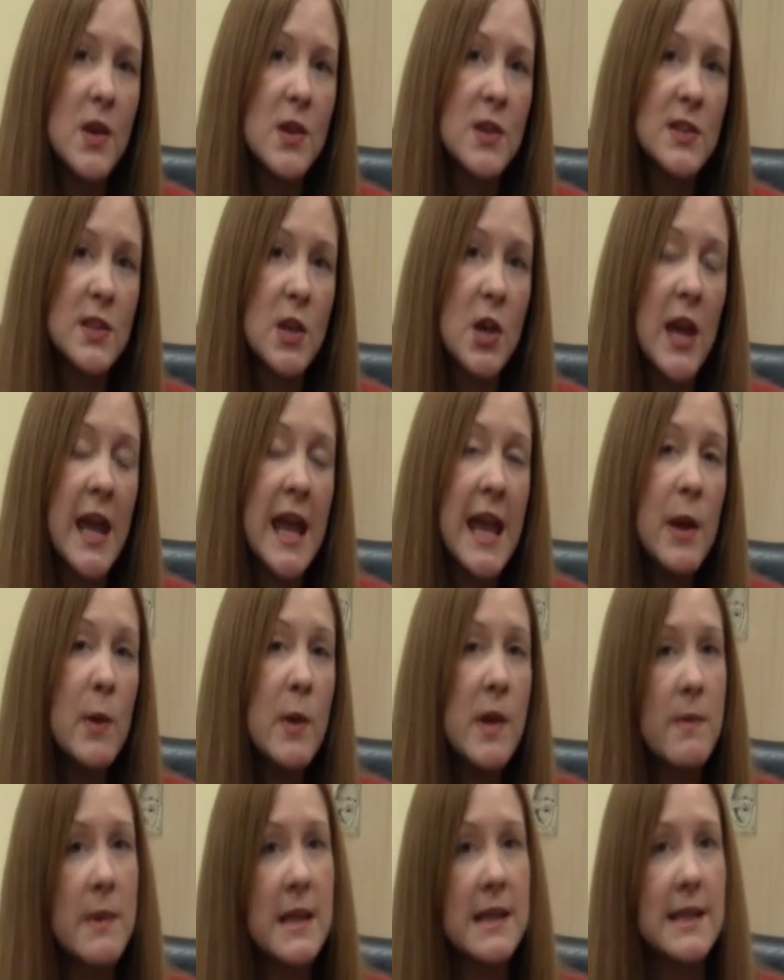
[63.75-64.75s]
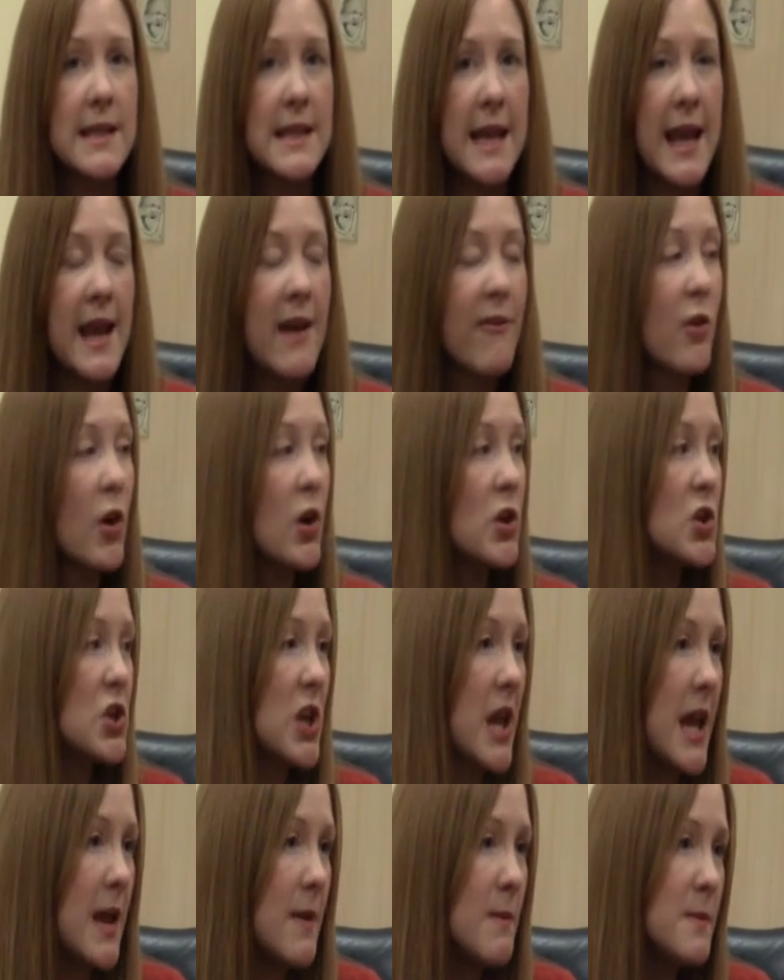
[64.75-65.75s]
So here with me today I've got
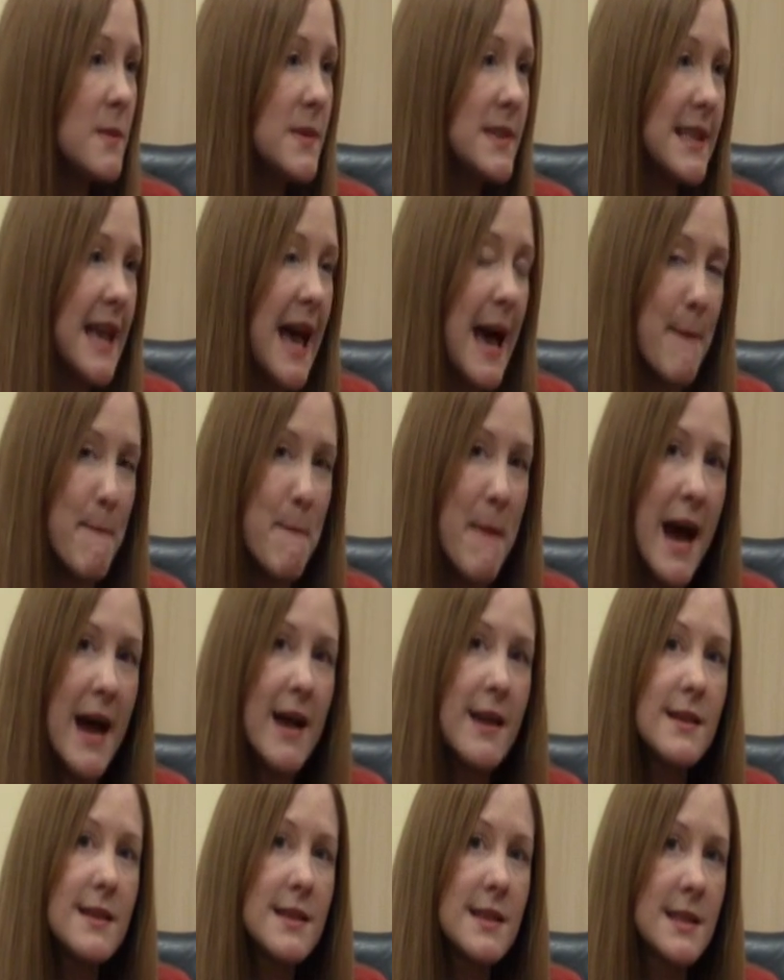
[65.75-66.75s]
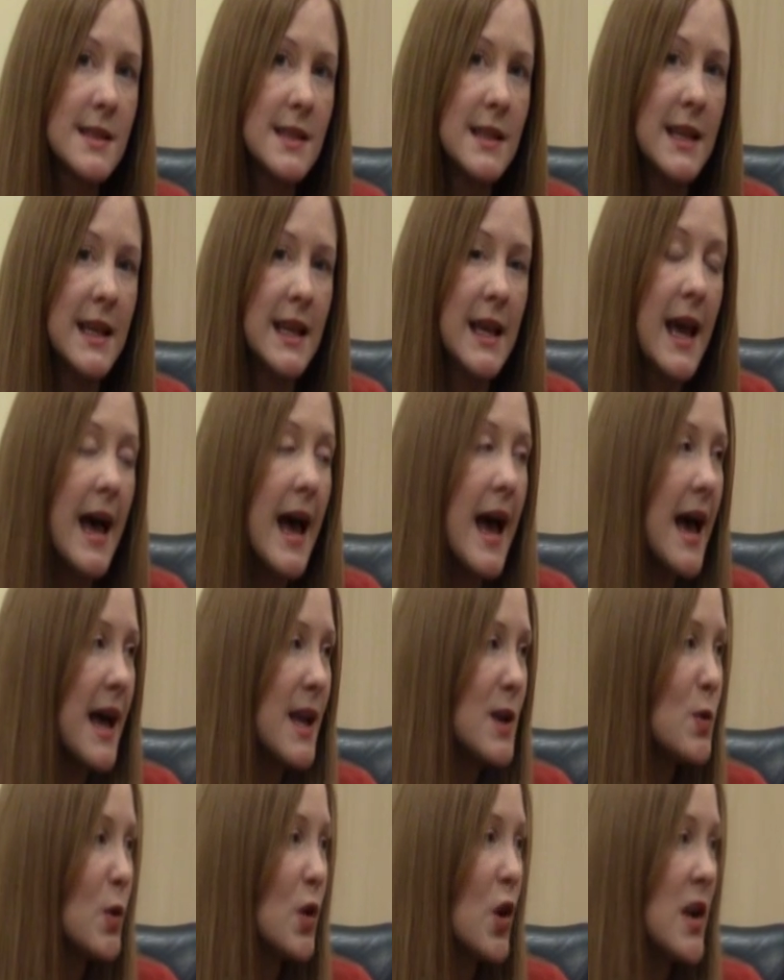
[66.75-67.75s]
James and Matt,
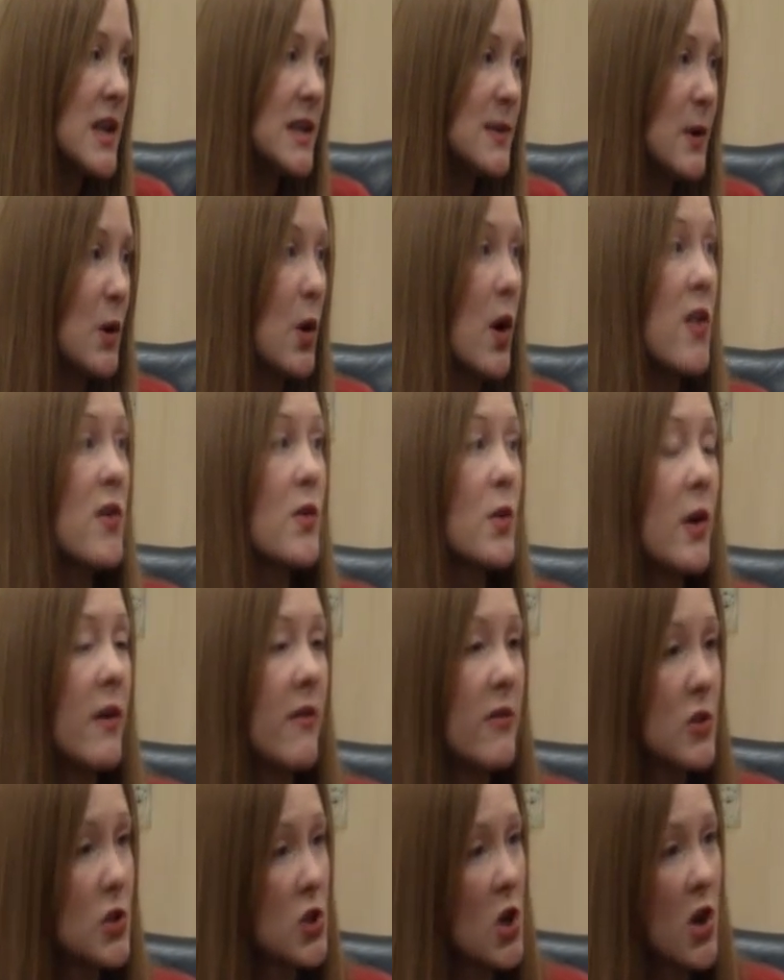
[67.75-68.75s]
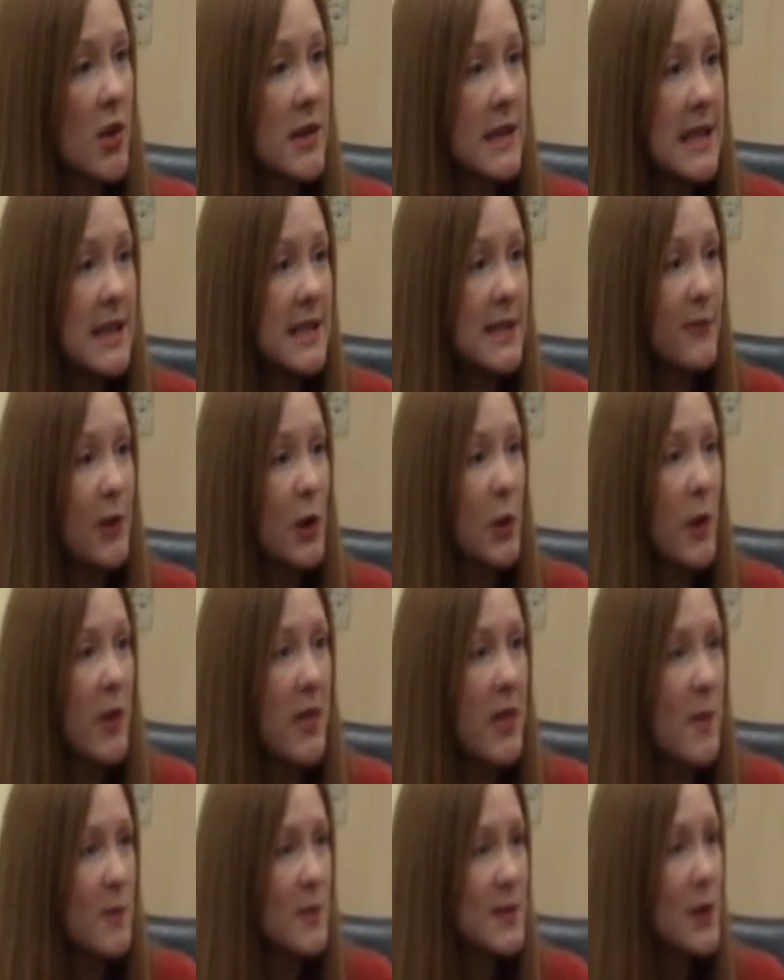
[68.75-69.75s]
and we're going to be going through a short interview
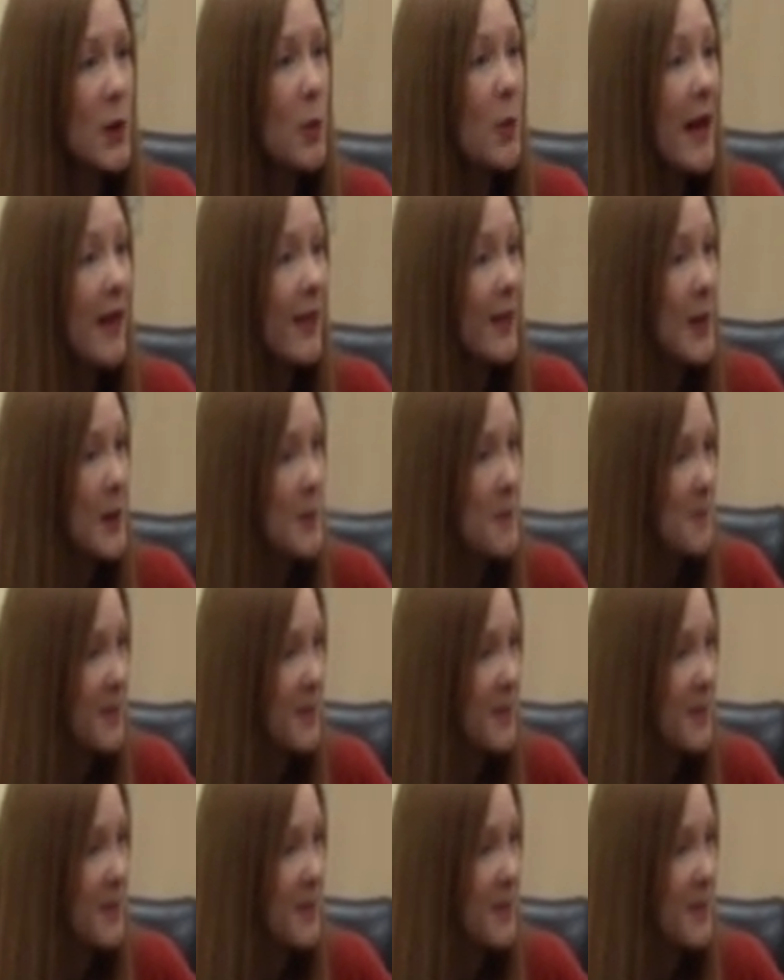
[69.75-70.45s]
with them. So welcome,